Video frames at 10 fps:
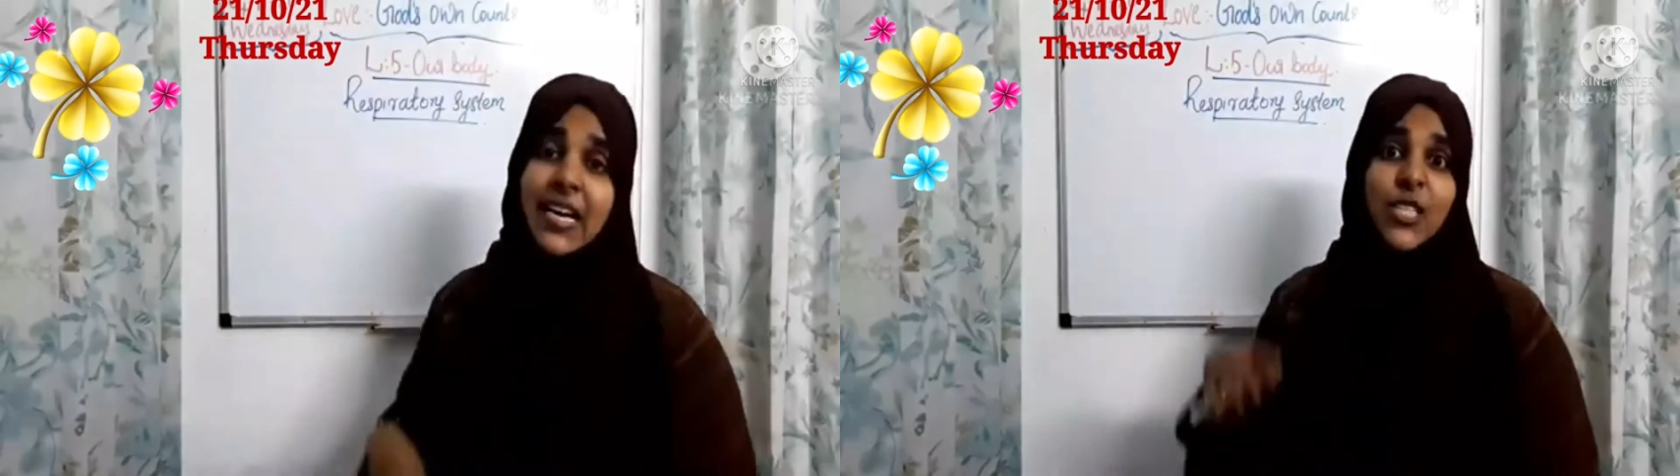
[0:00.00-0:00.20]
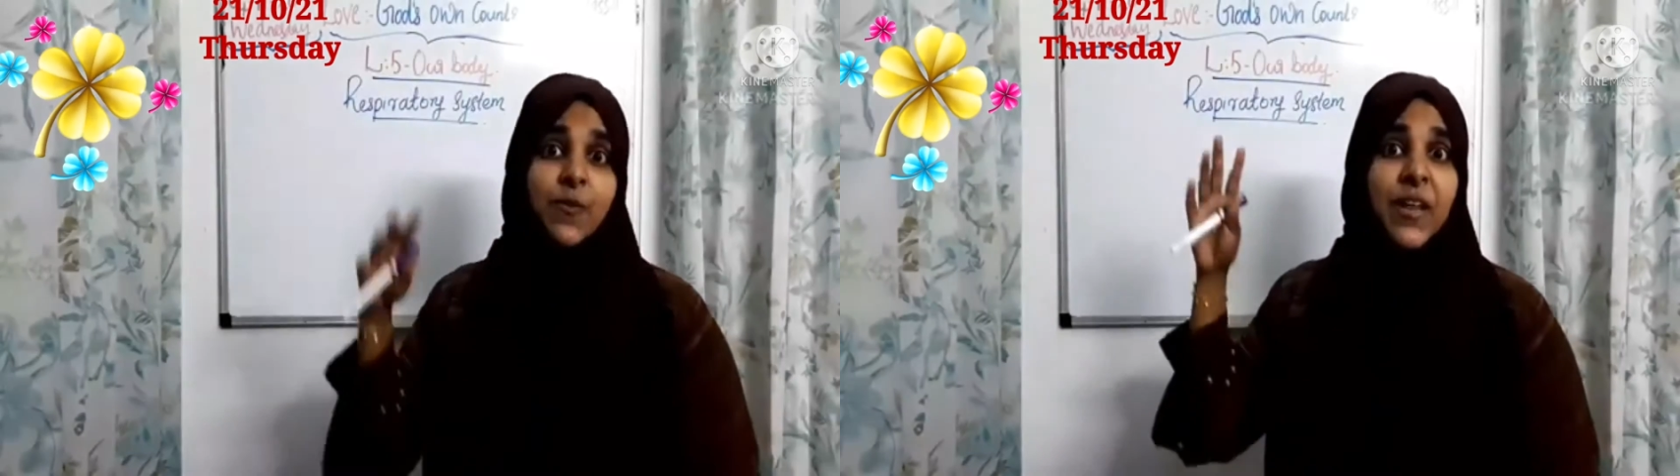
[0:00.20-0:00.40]

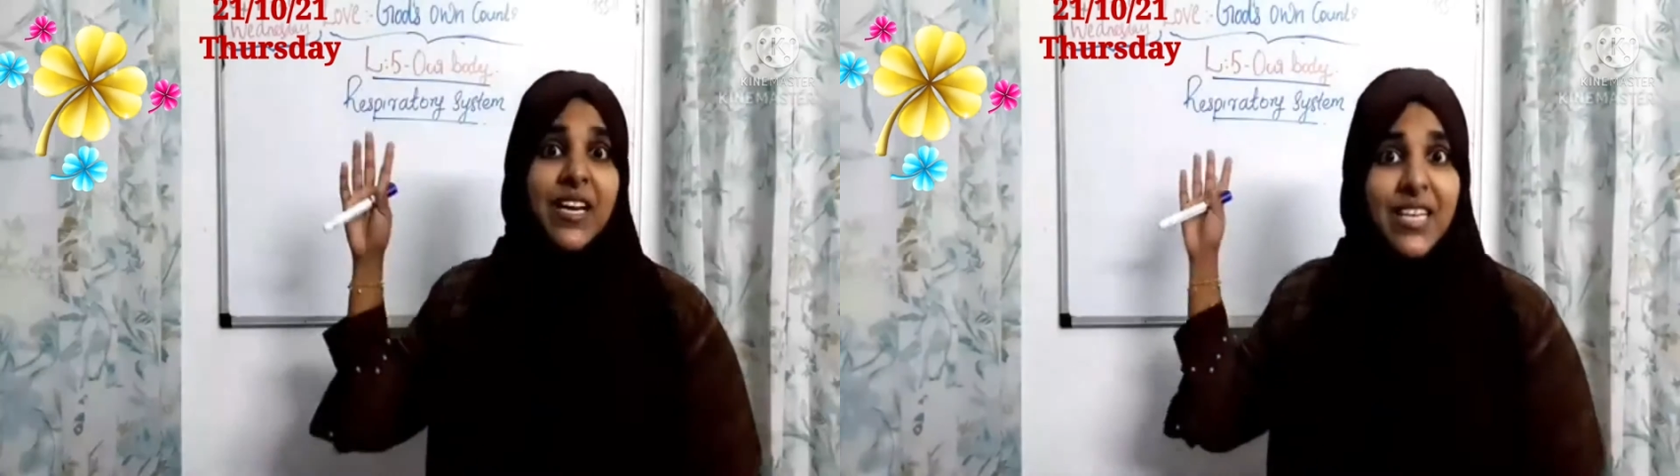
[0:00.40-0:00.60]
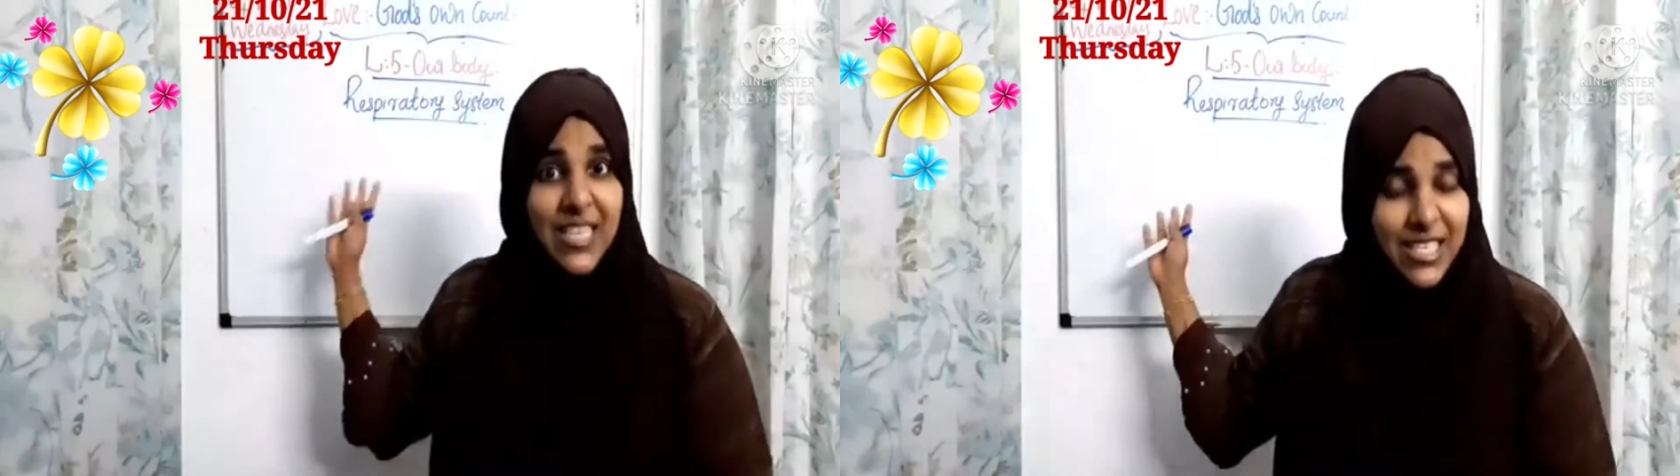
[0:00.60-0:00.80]

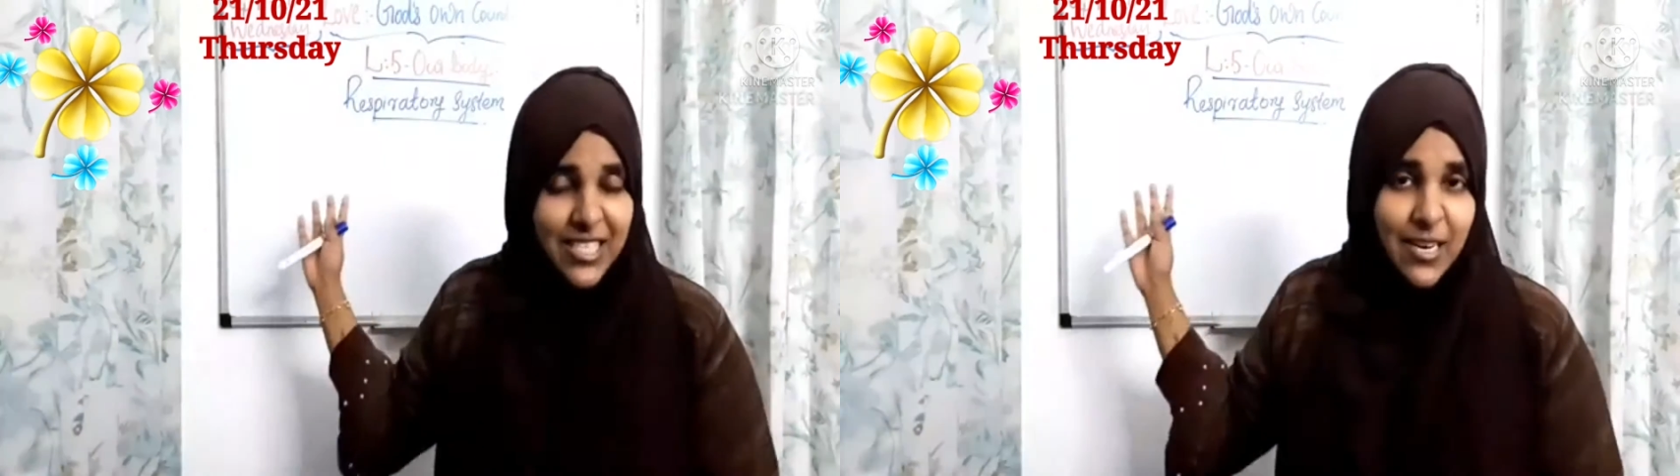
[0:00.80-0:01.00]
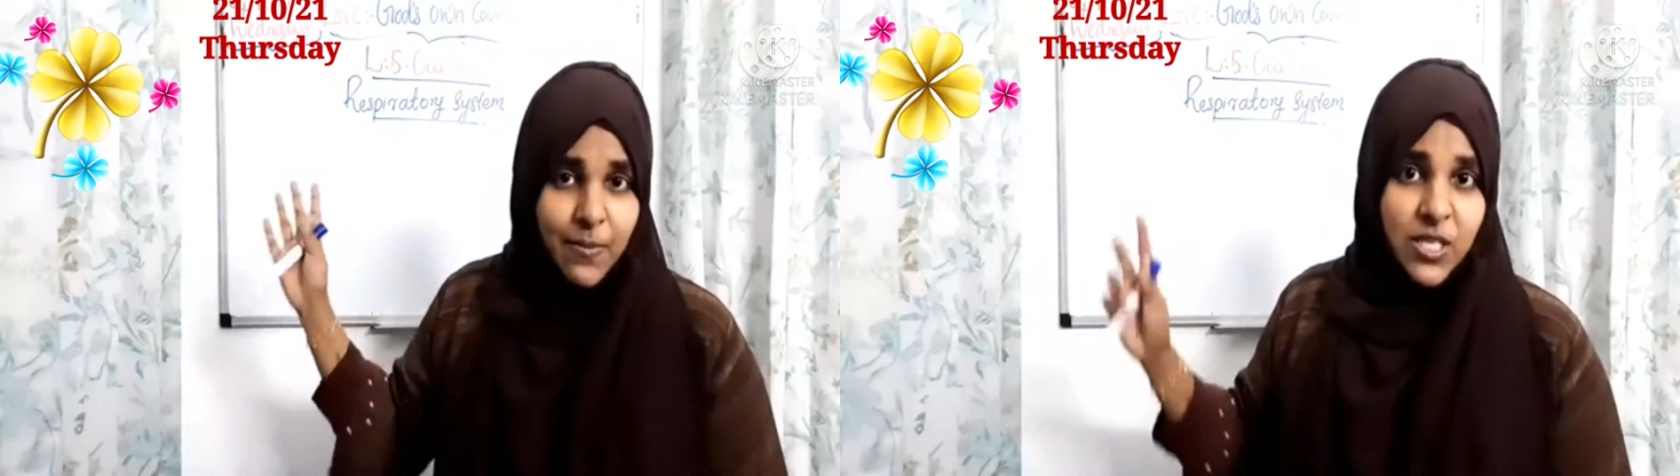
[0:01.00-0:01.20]
respiratory
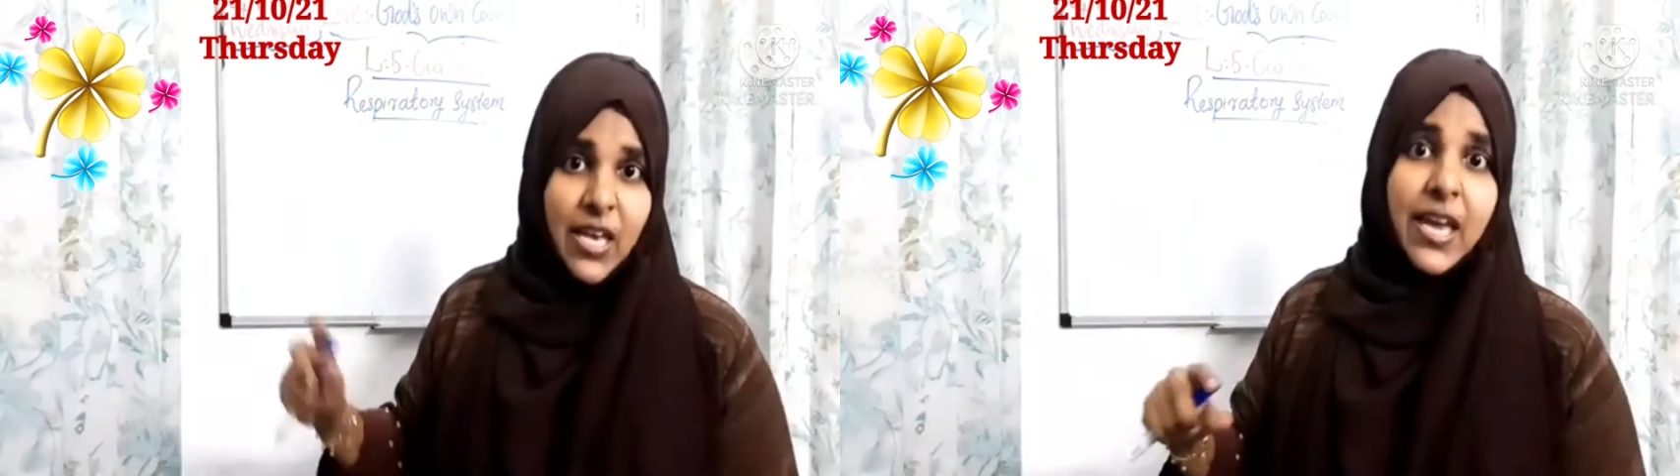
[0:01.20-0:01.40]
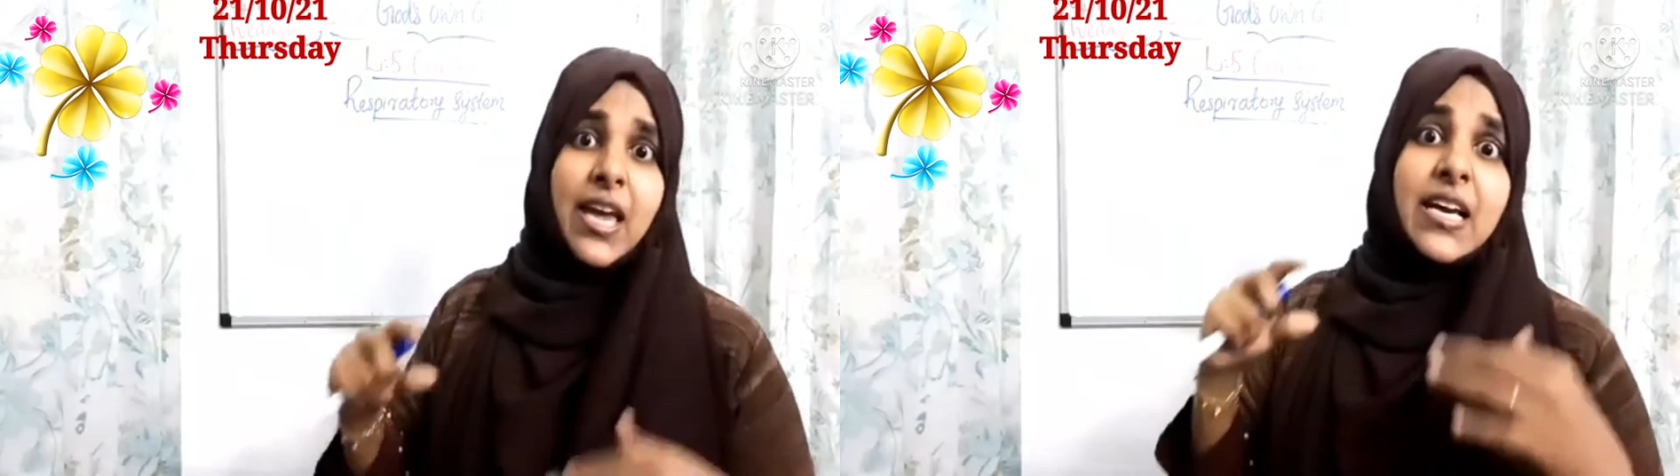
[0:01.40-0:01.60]
system is
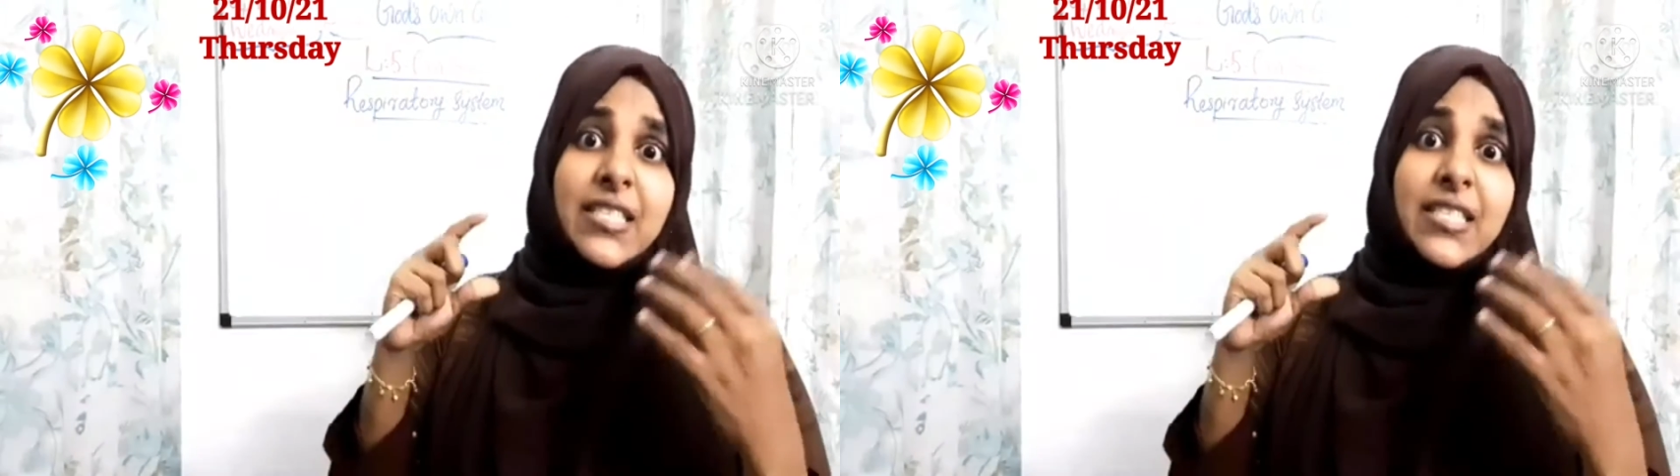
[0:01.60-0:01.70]
a